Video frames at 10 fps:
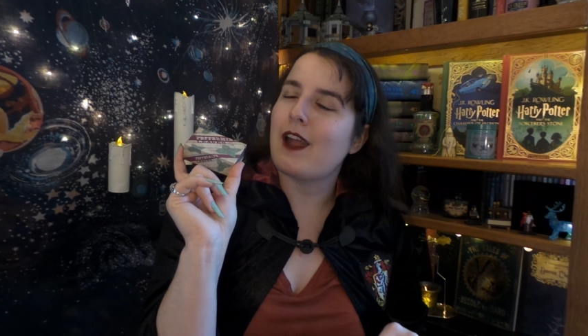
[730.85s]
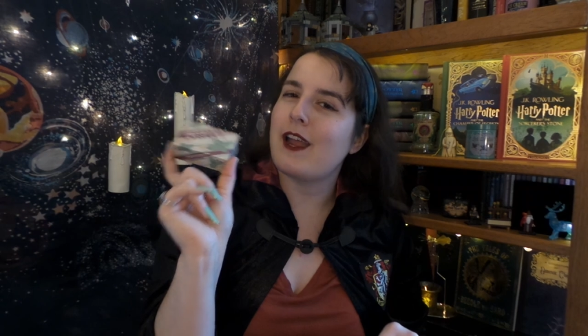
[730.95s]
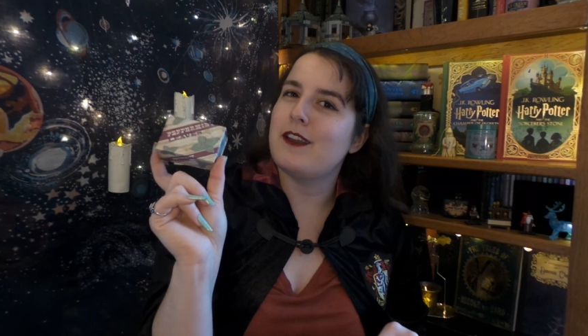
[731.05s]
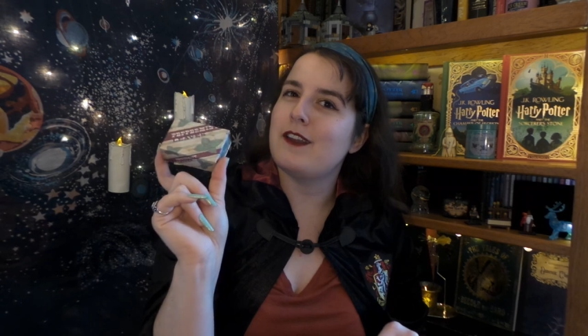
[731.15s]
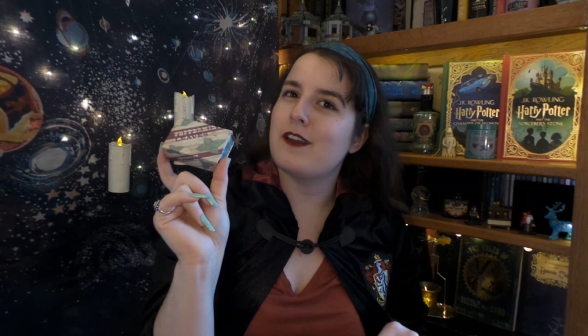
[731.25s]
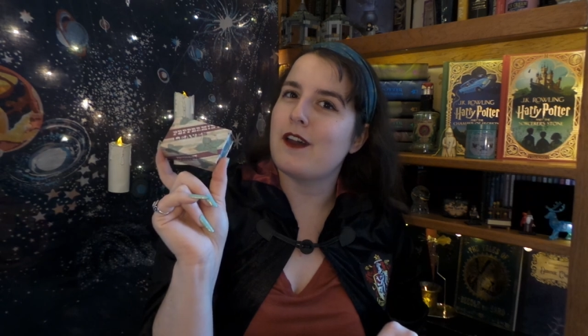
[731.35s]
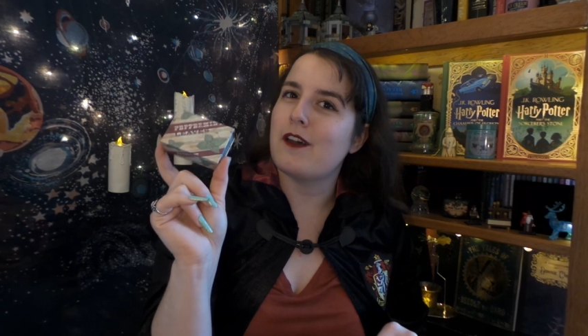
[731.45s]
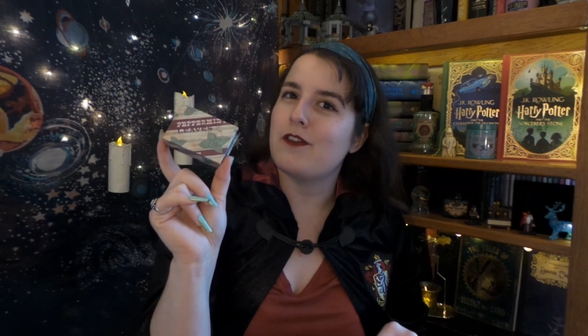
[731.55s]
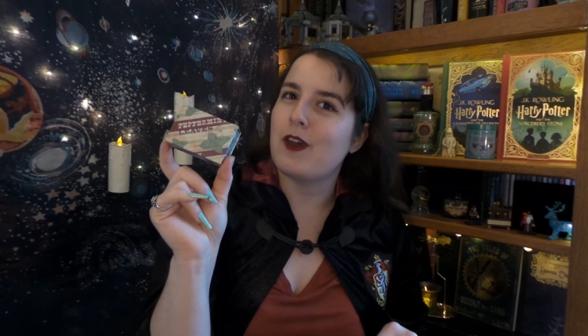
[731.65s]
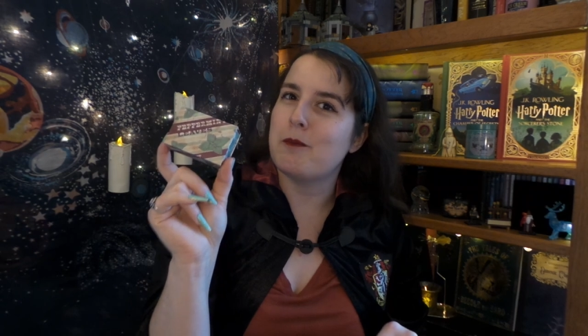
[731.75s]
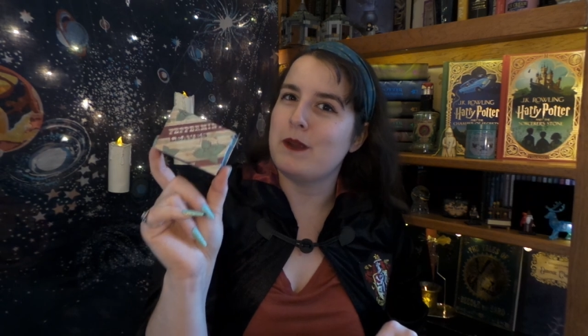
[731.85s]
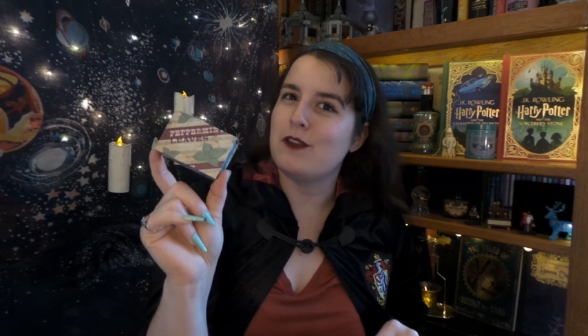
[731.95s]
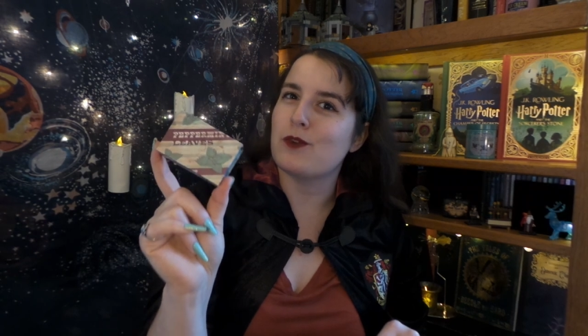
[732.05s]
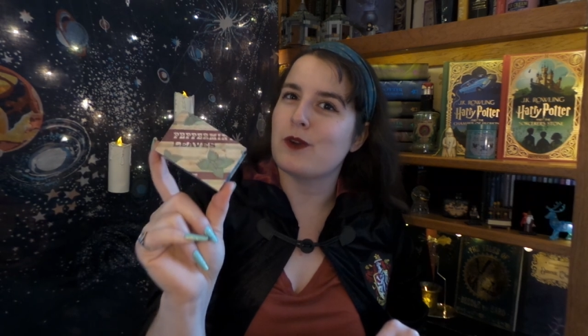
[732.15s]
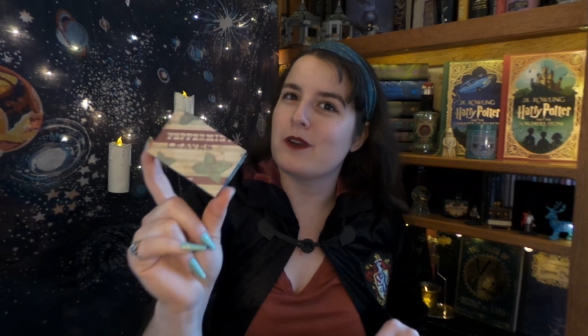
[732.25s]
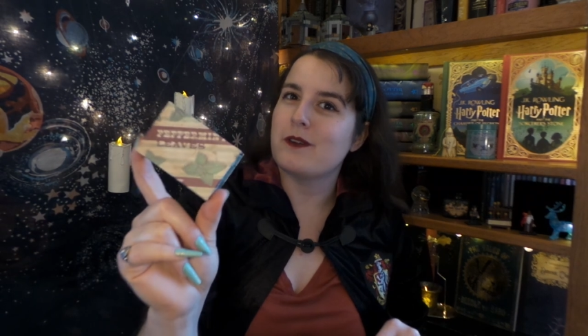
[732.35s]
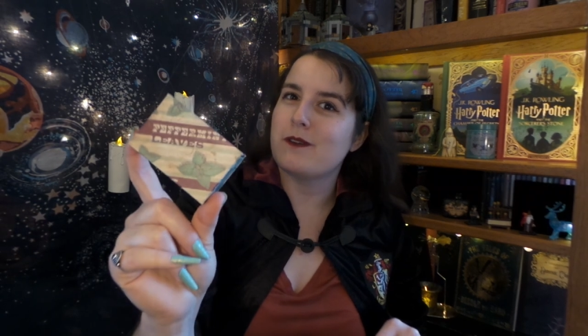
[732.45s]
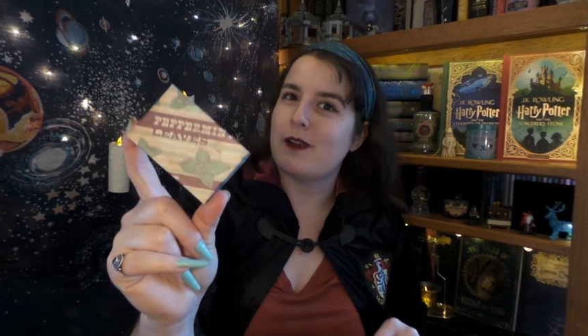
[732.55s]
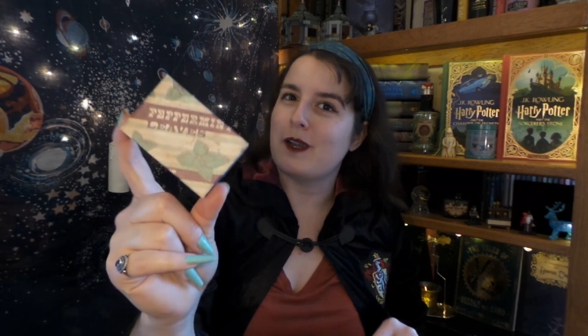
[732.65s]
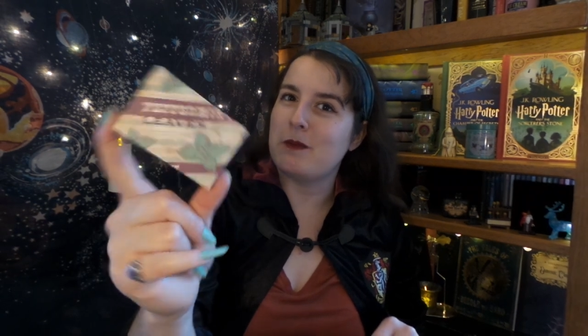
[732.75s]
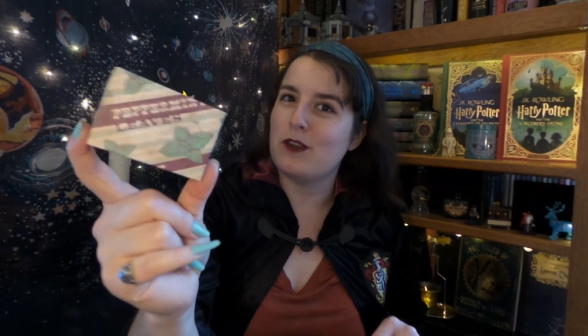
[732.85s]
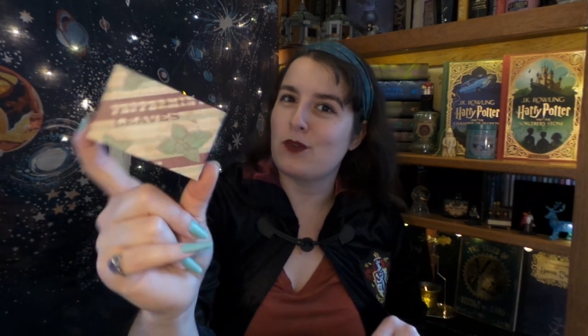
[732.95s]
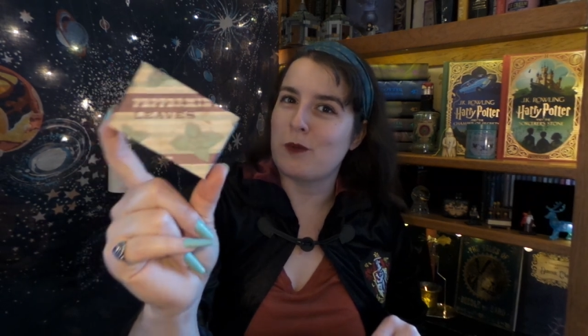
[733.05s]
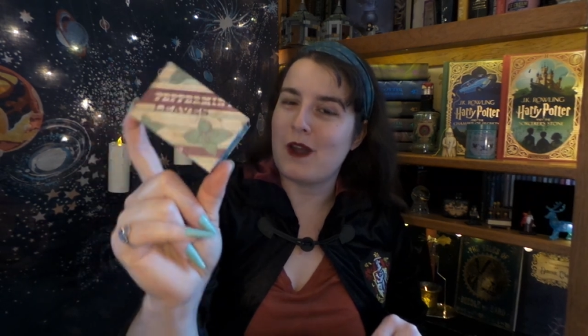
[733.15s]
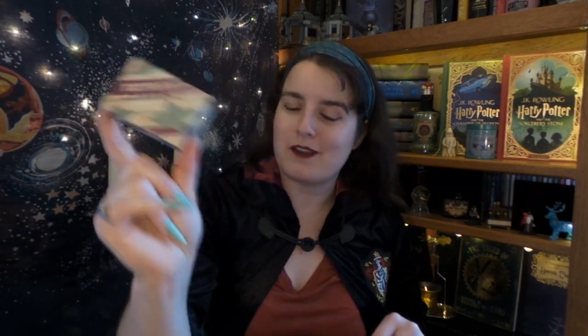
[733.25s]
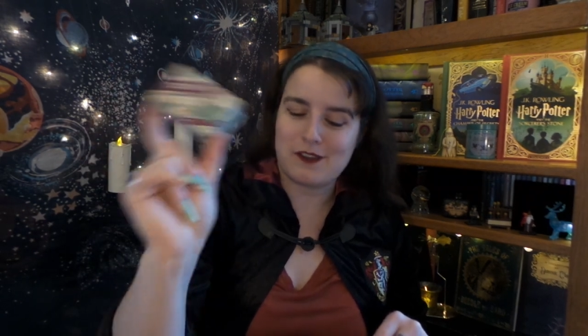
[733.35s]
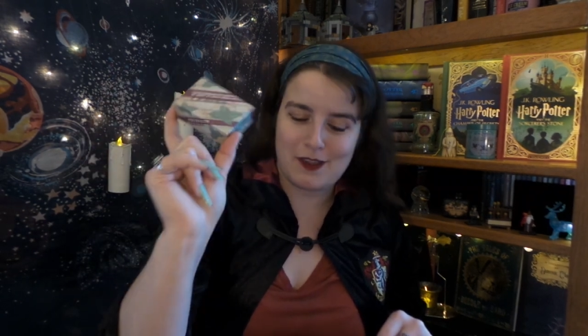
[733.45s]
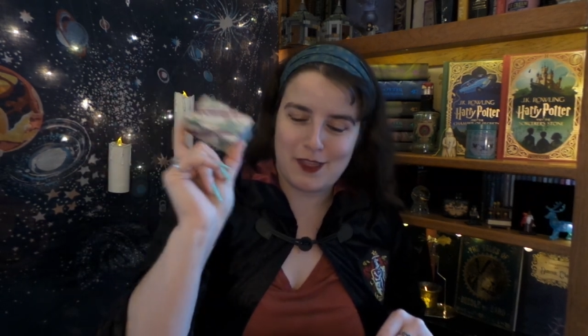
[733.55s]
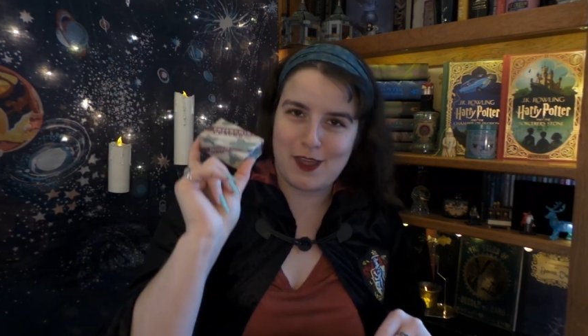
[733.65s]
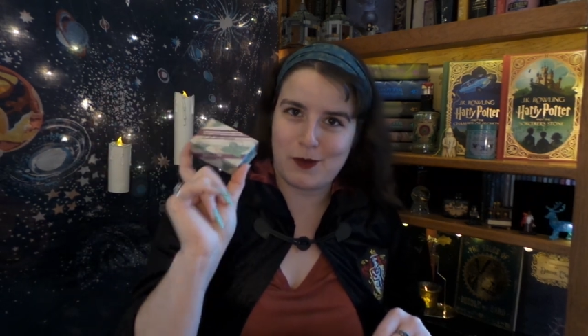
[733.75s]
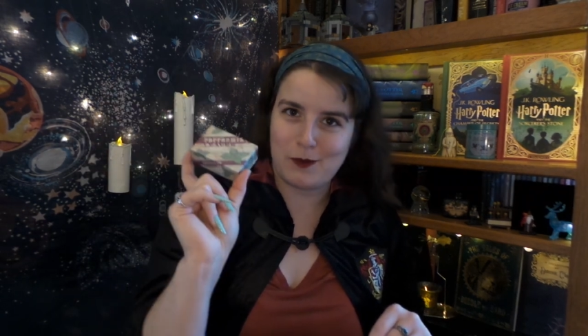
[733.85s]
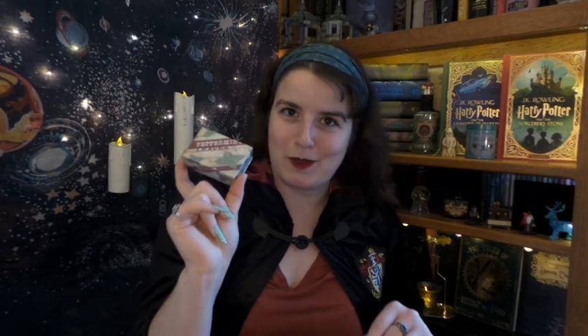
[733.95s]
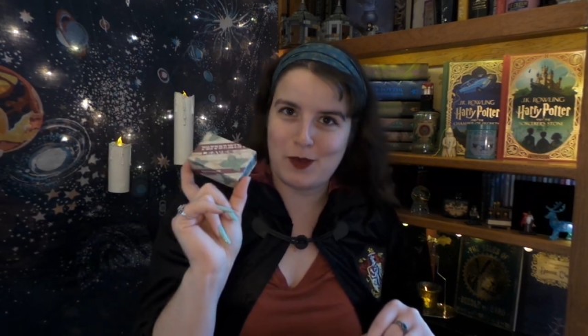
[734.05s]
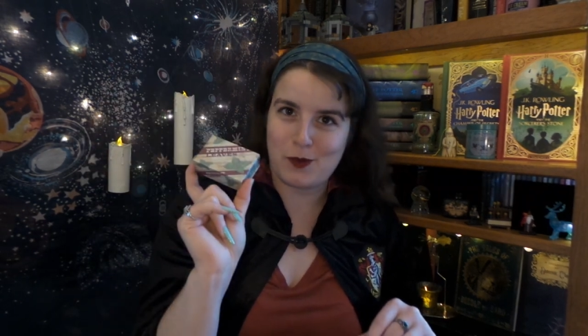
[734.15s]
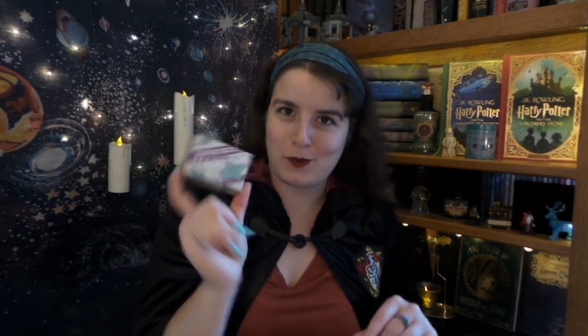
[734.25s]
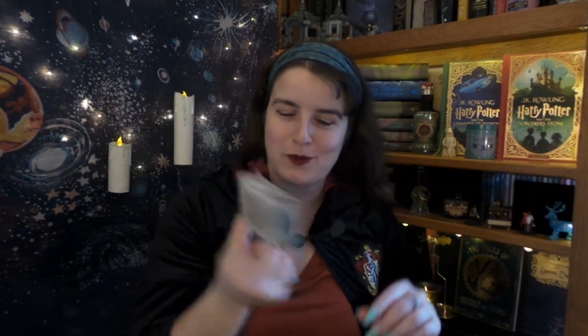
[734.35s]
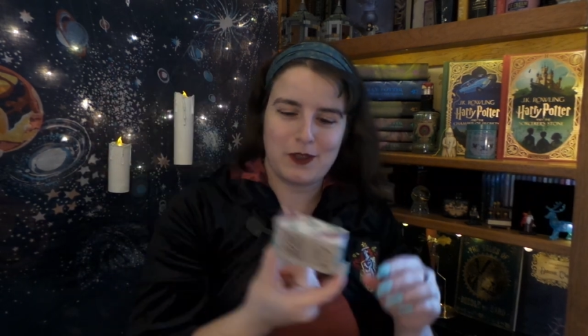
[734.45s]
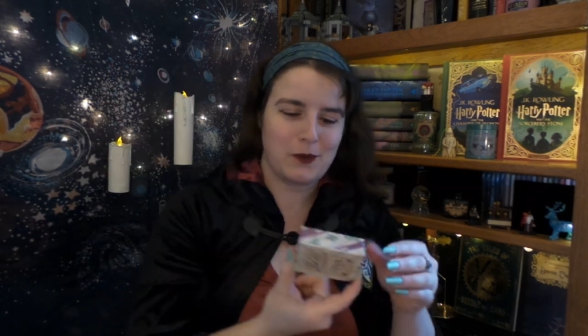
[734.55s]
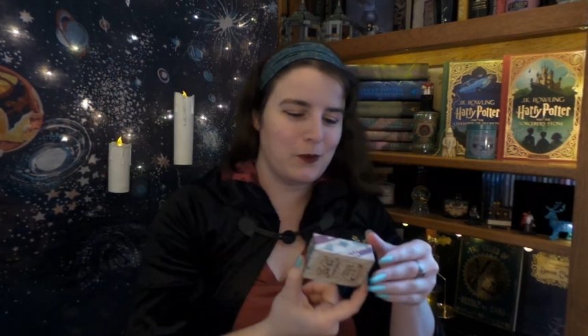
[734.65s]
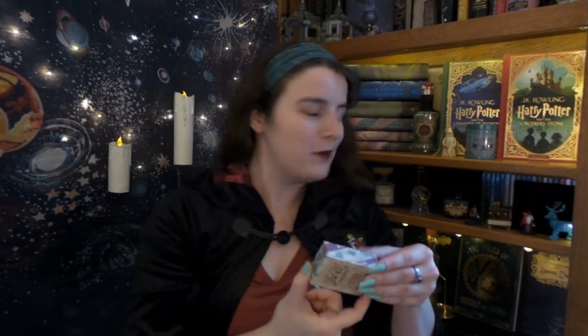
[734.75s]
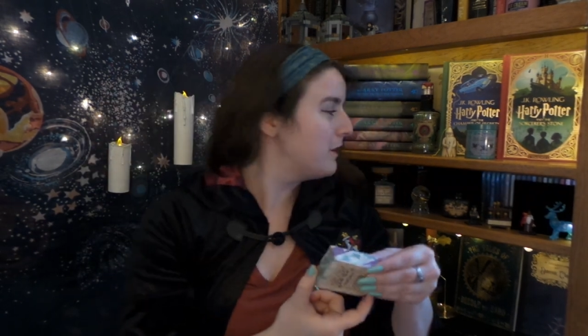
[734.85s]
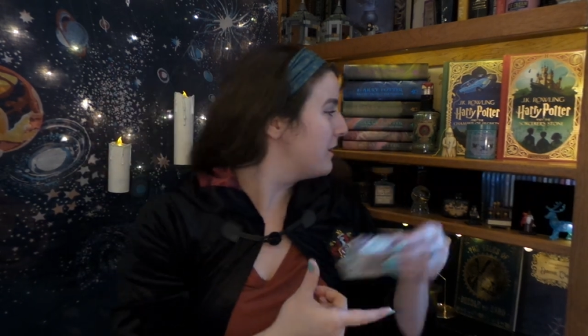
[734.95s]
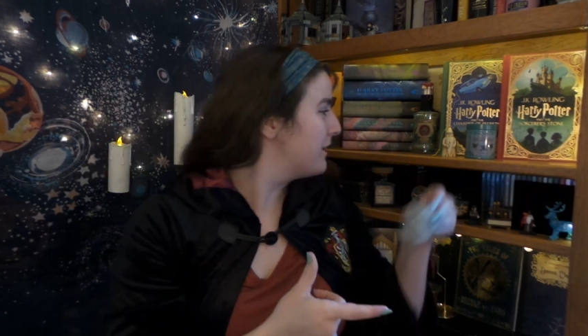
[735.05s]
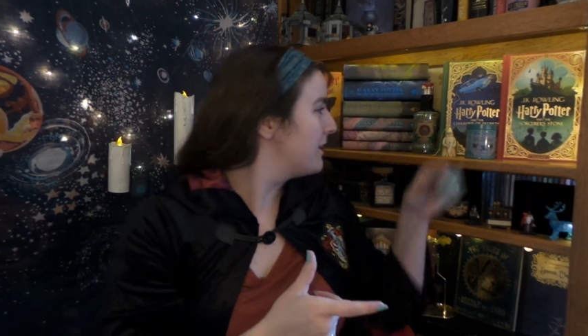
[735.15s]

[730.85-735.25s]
idea of a Bezoar and a Bezoar box. That would be really cool.